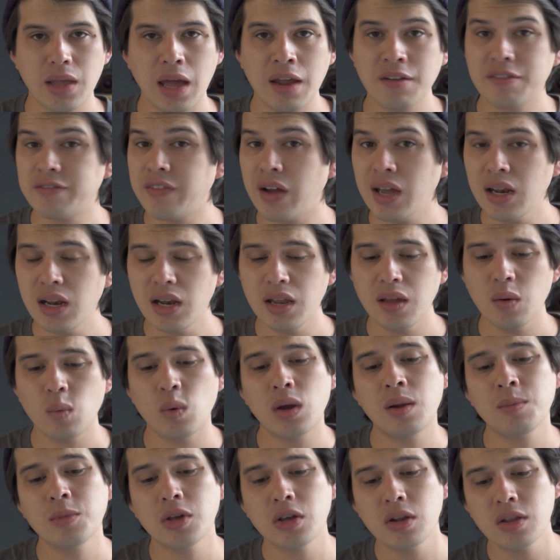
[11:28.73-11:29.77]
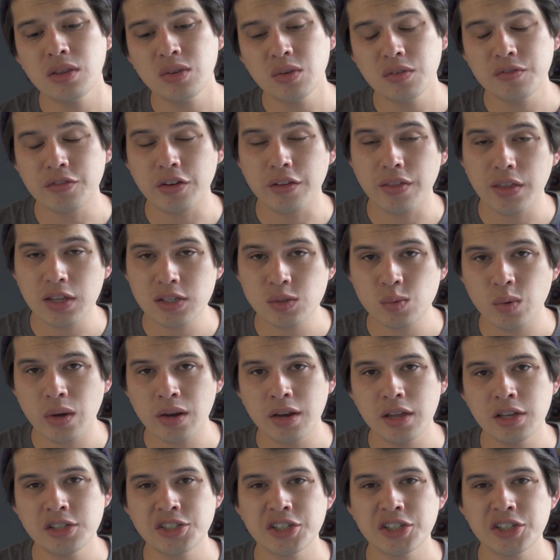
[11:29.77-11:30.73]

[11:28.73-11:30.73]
And finally, what I'm gonna do for this one